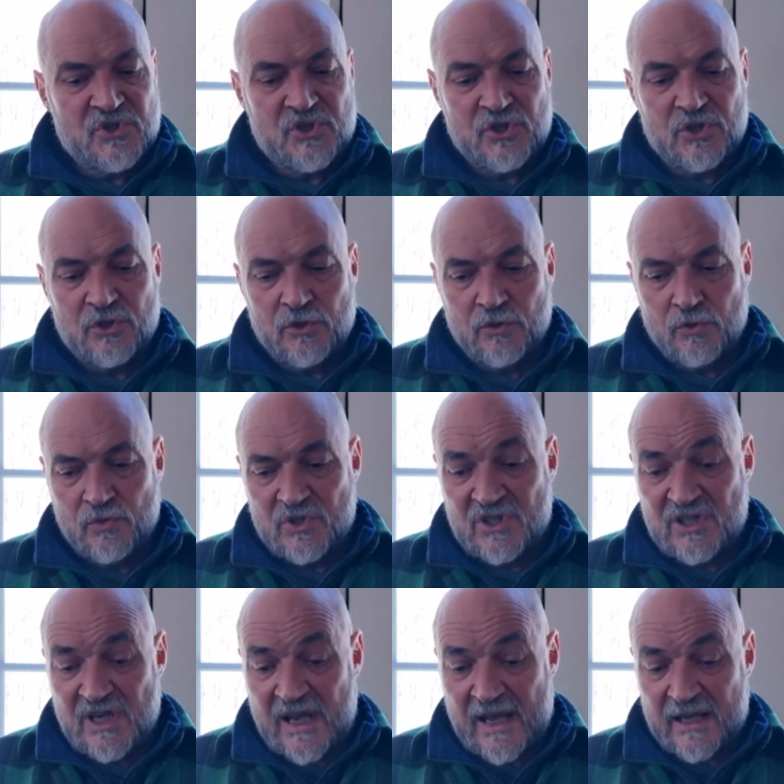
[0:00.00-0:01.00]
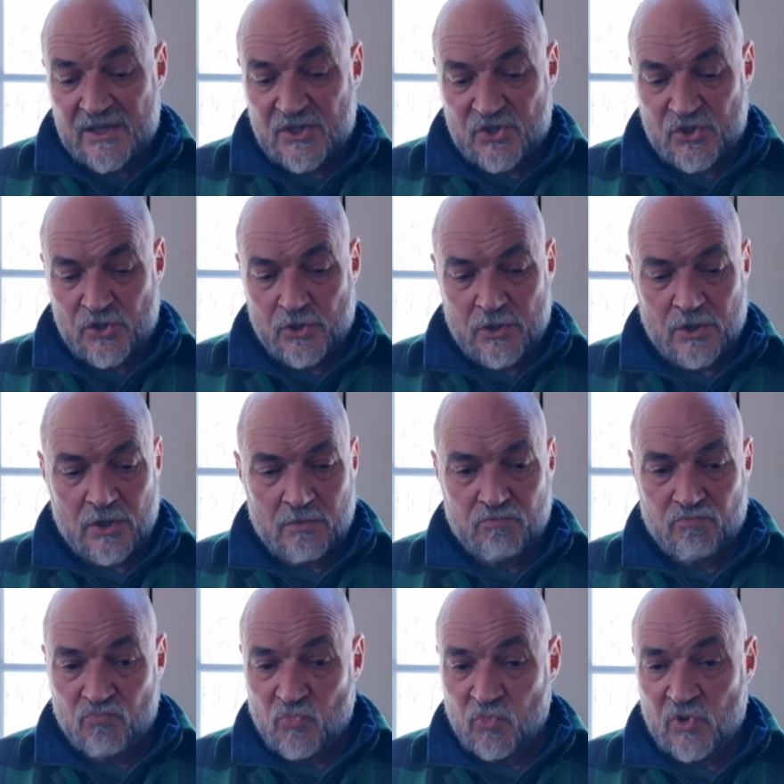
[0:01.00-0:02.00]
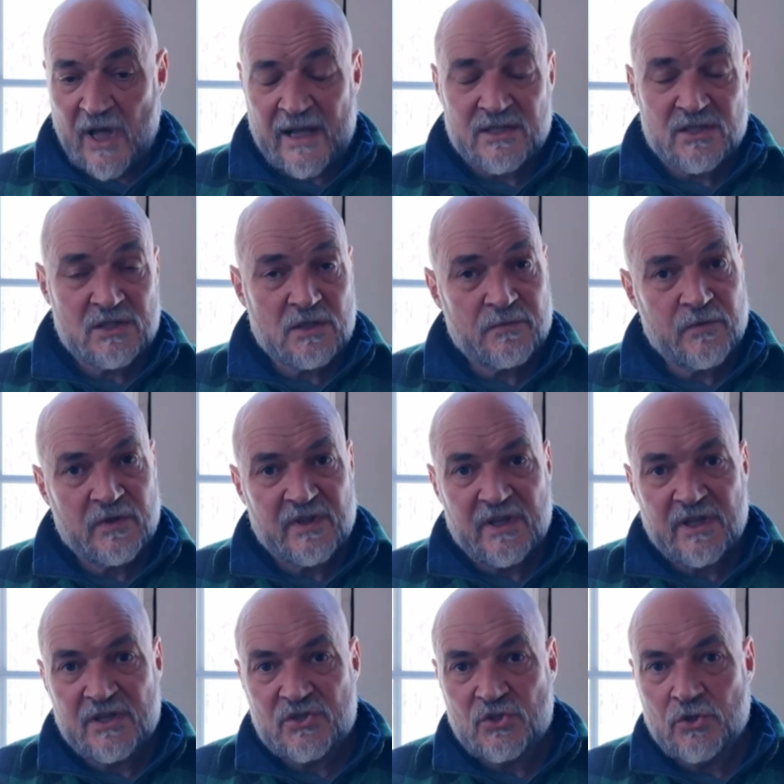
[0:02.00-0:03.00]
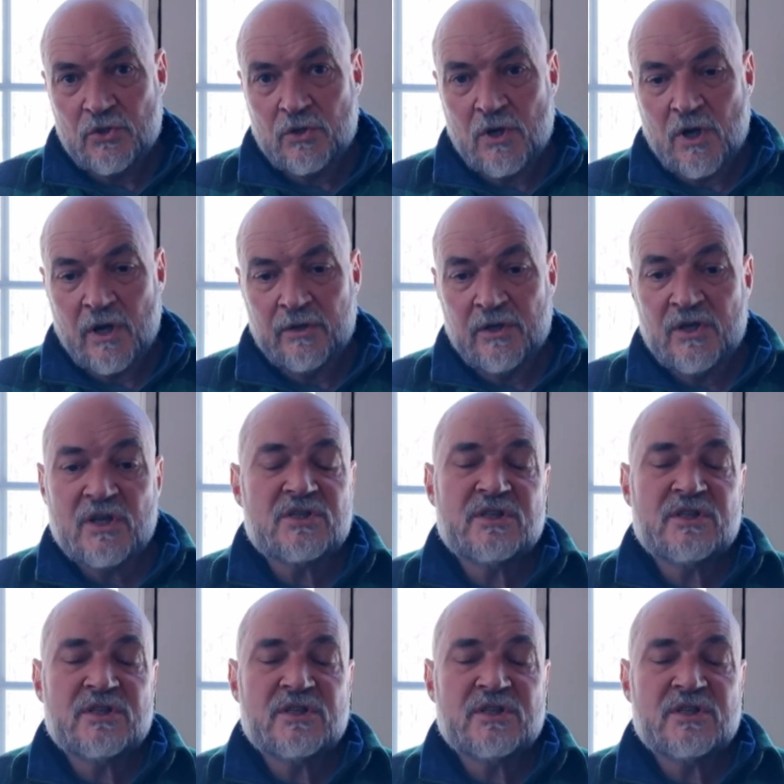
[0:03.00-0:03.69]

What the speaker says: to test lots of different things in your garden.